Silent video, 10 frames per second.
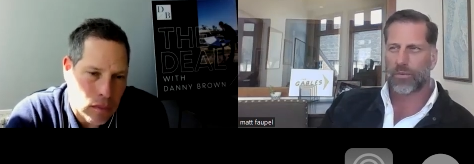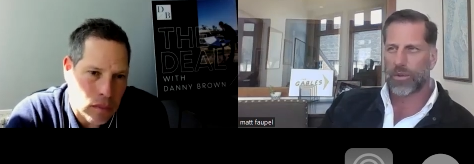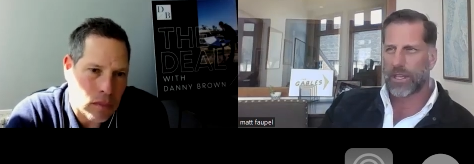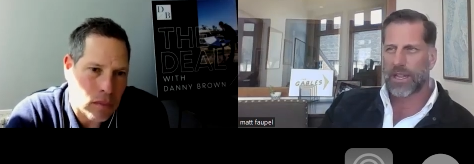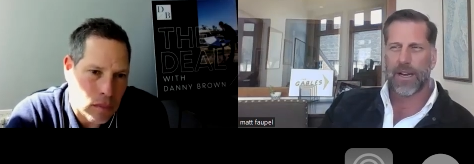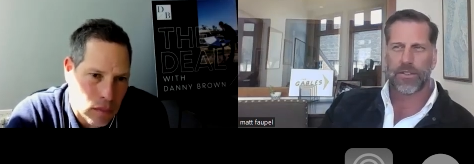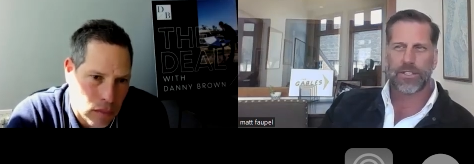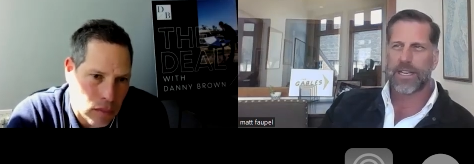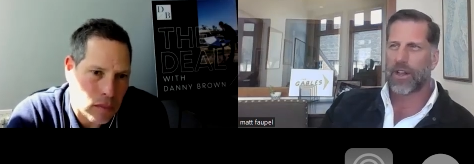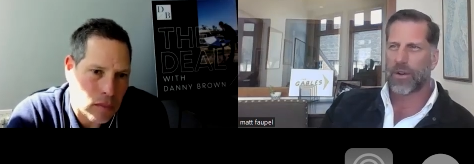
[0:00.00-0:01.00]
Speaker 1: three
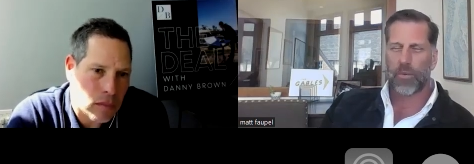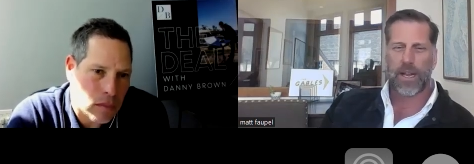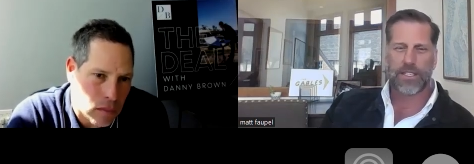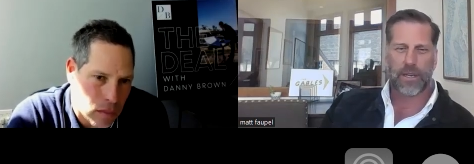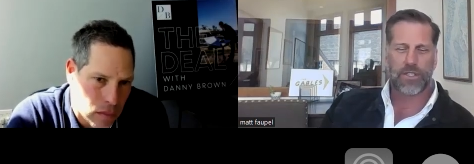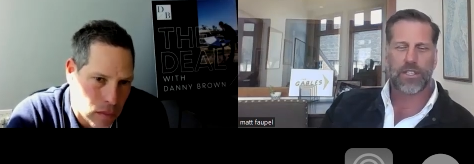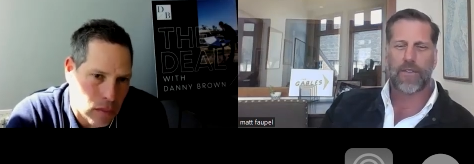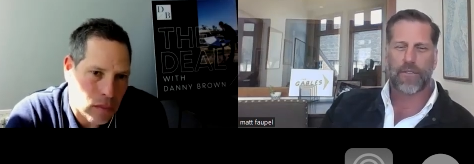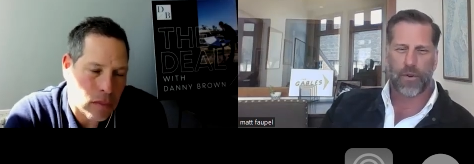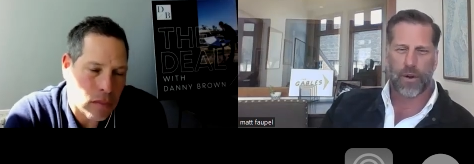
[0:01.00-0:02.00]
thousand dollars range, I would say,
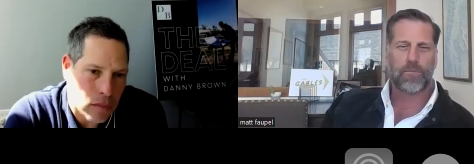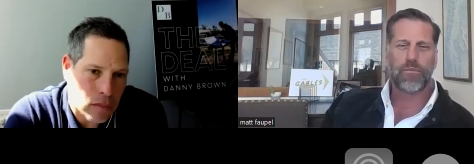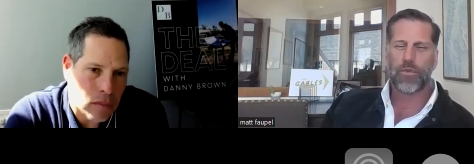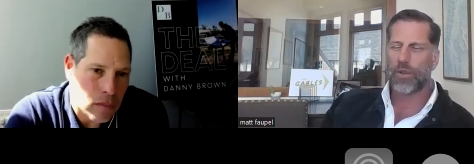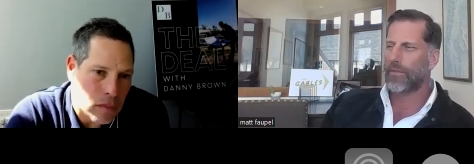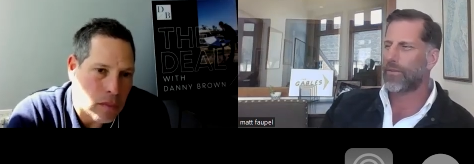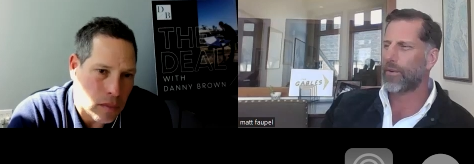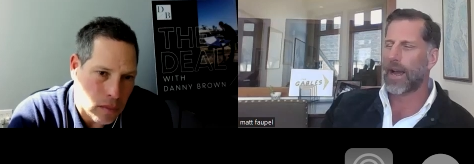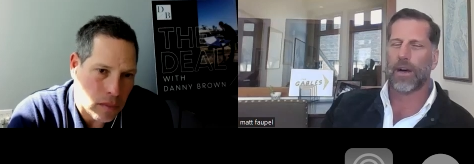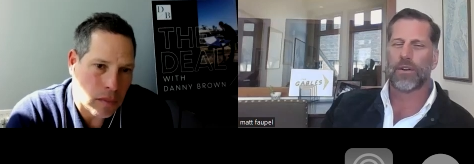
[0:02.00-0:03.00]
for a, you know,
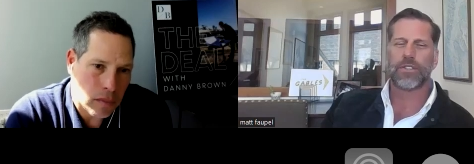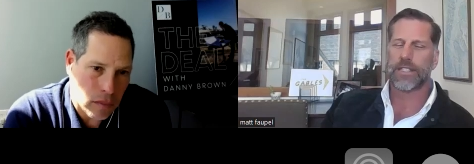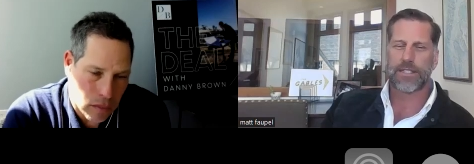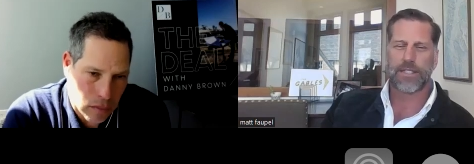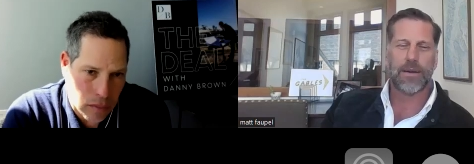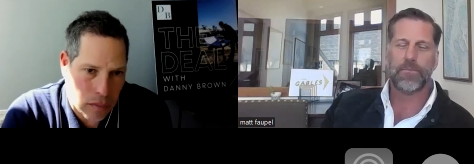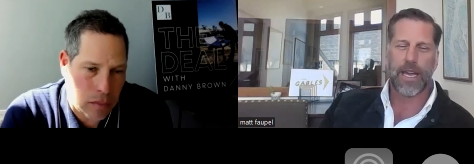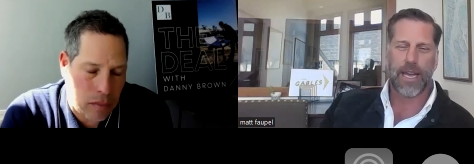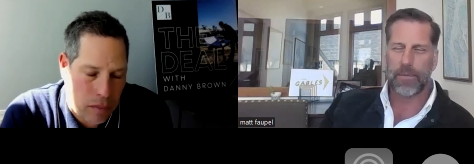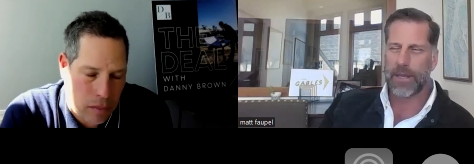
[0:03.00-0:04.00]
for a house that's, that
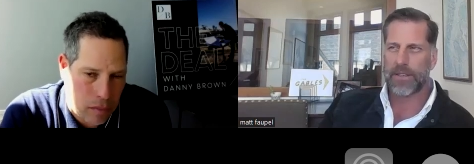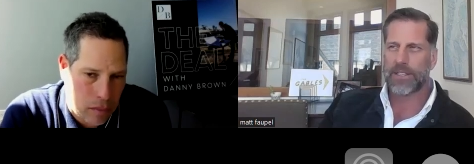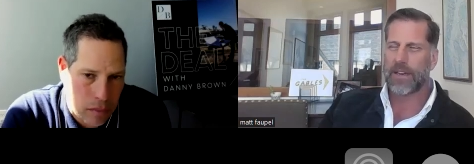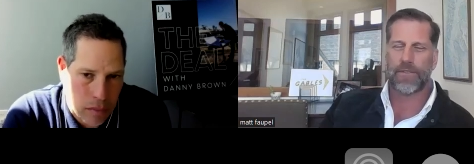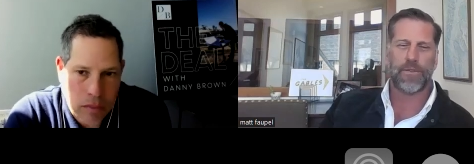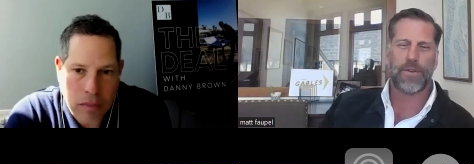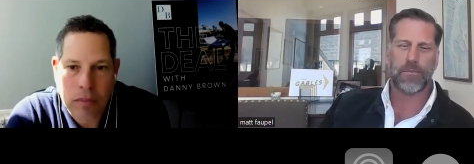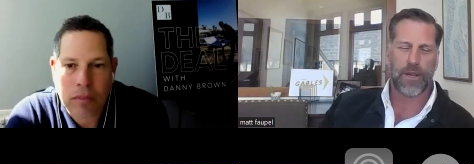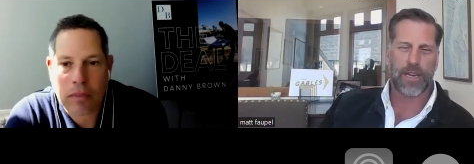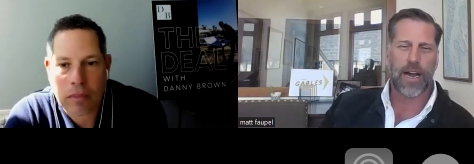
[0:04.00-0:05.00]
may be ten, fifteen
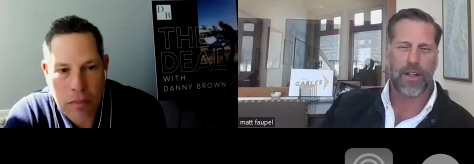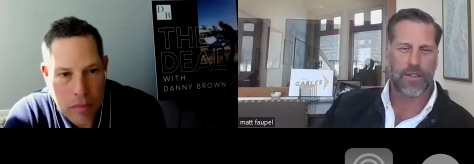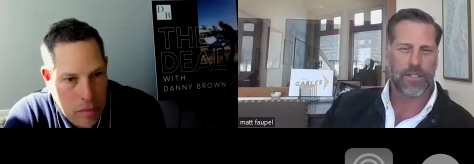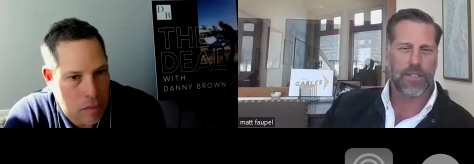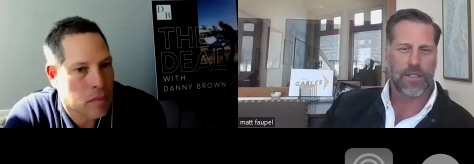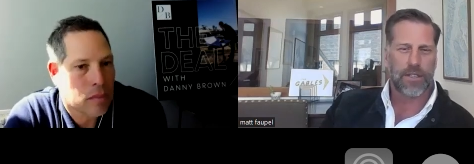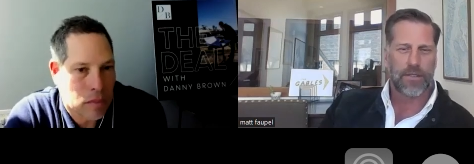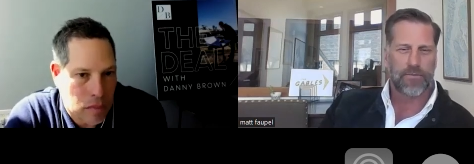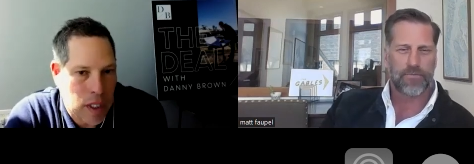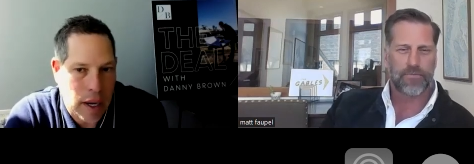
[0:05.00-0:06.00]
million dollars.
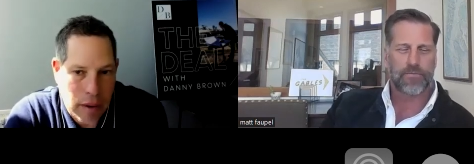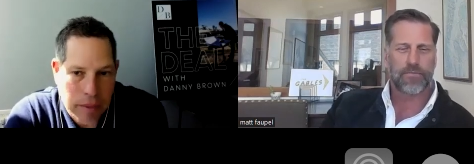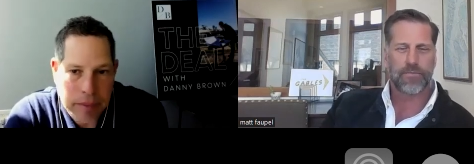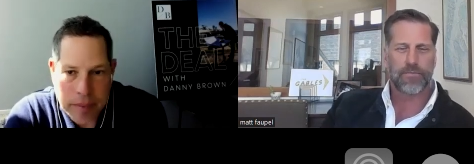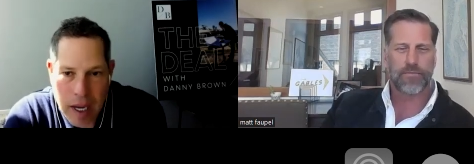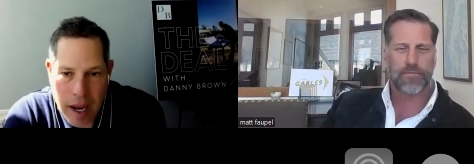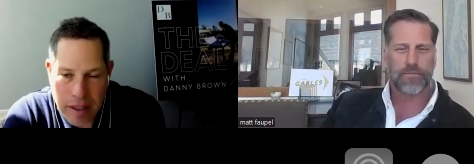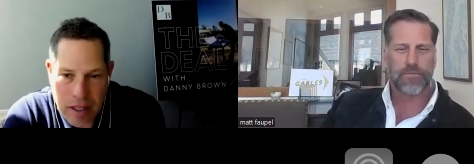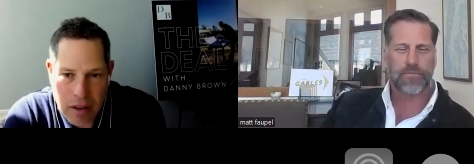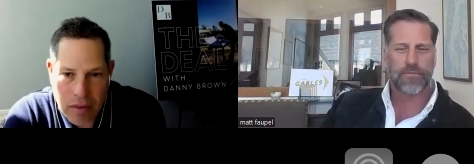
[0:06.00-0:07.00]
Speaker 2: Yep, got
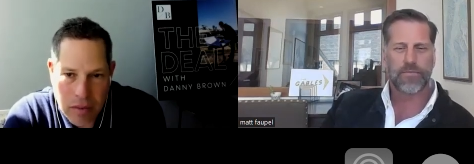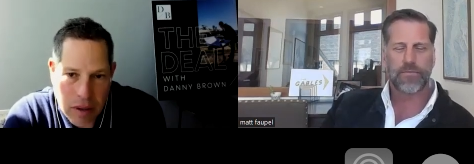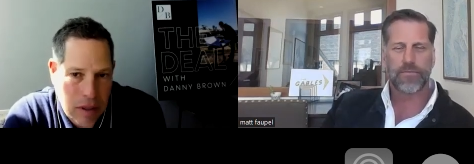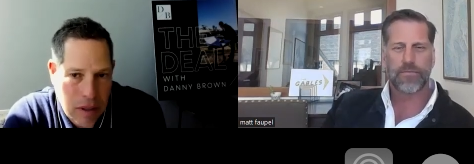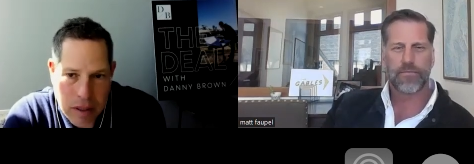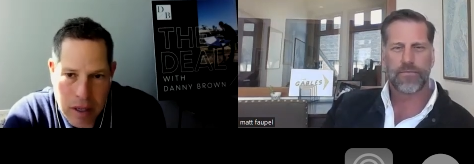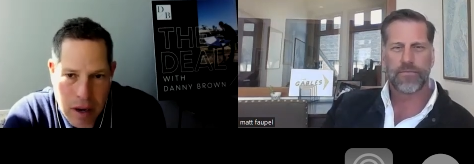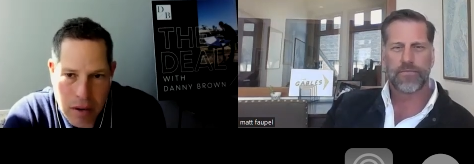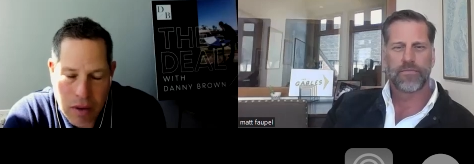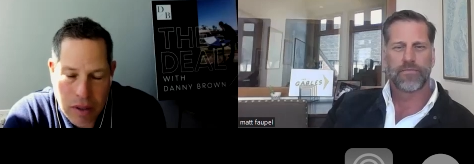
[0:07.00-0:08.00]
it. So good to
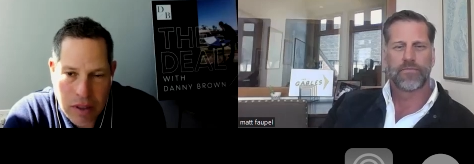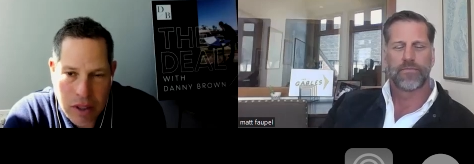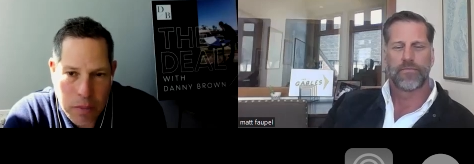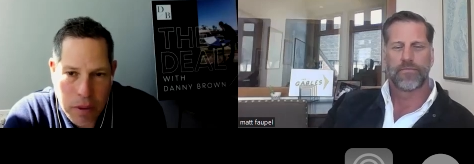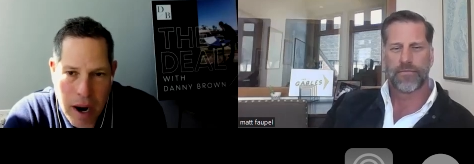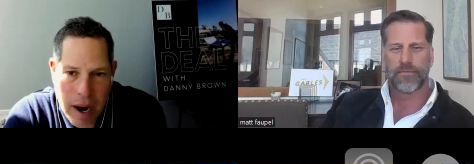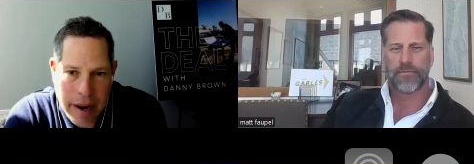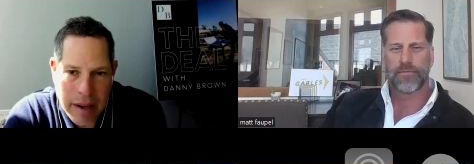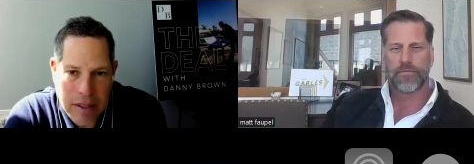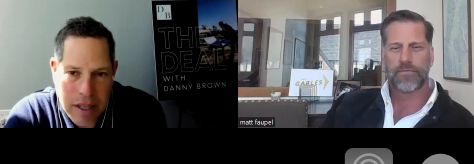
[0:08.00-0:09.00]
know, super
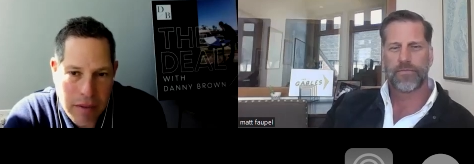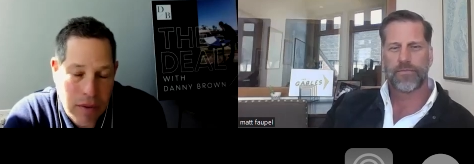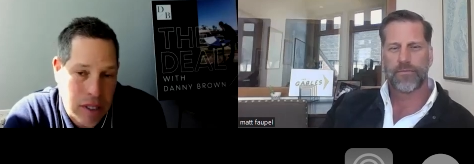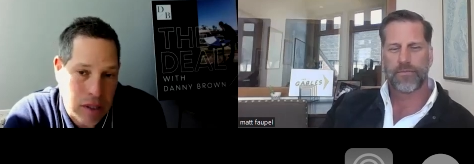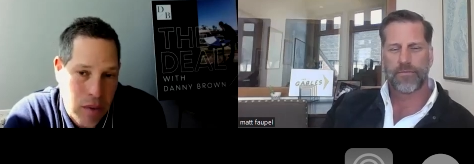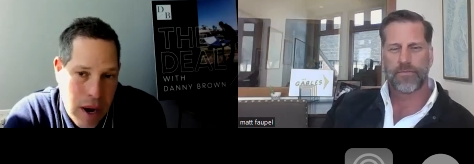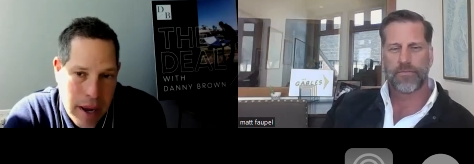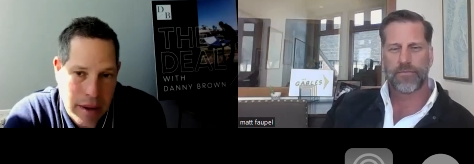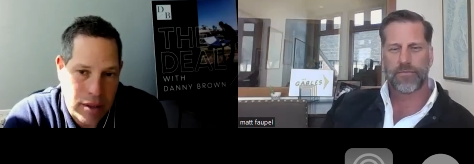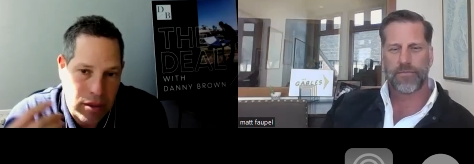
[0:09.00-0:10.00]
high-end stuff, which is
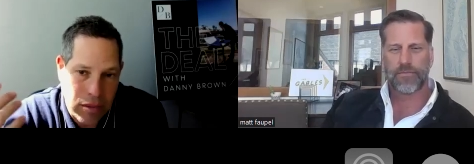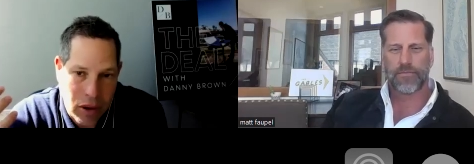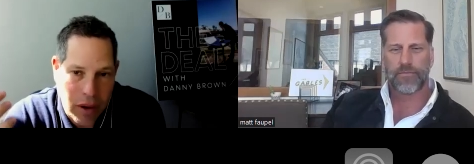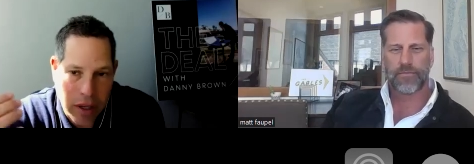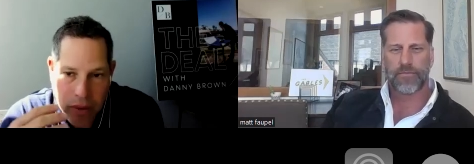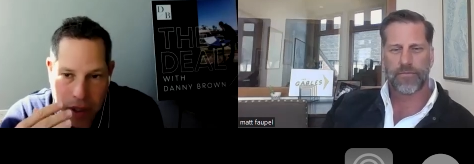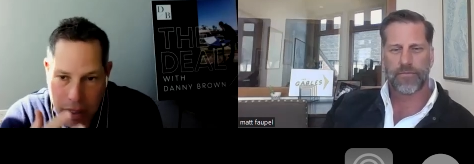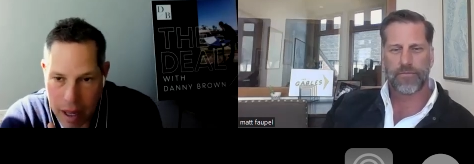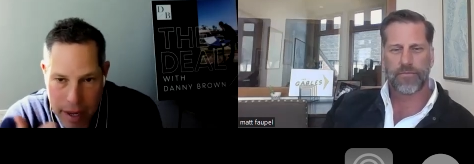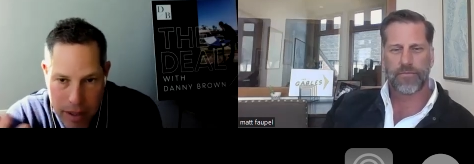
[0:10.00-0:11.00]
why it's, our luxury
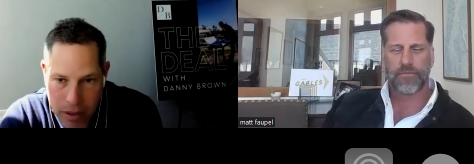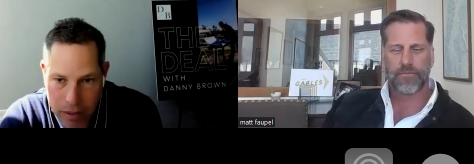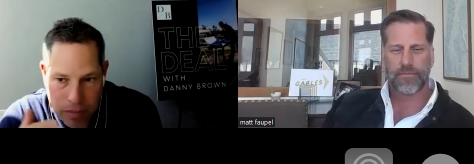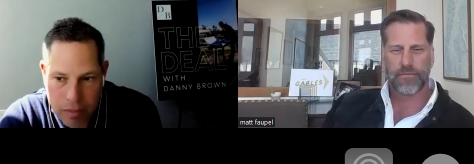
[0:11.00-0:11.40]
clients are